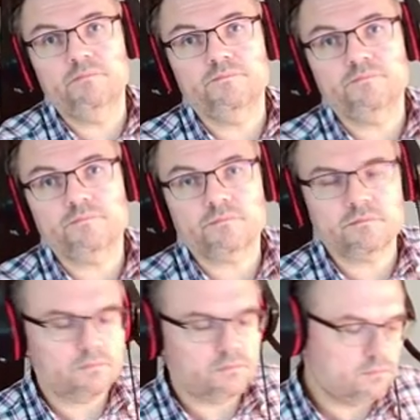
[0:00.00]

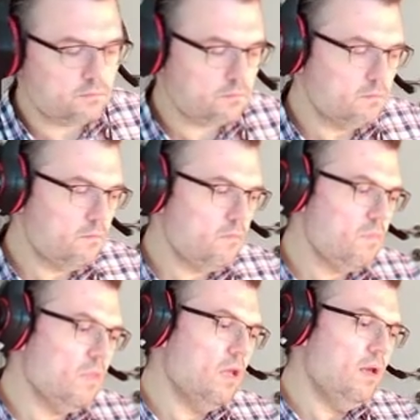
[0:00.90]

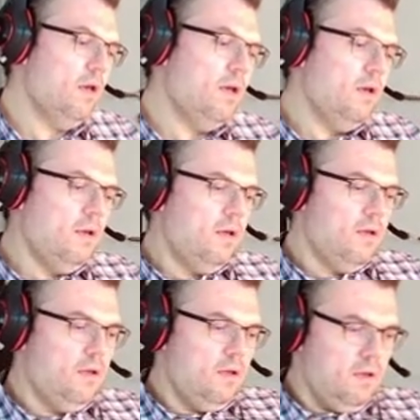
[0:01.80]

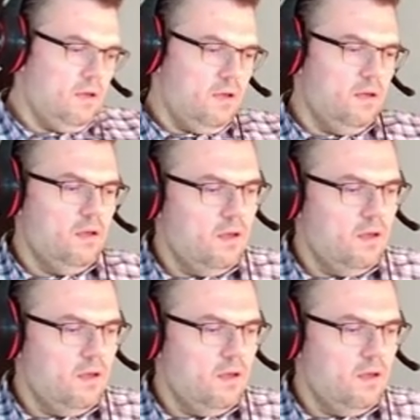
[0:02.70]
Nobody speaks.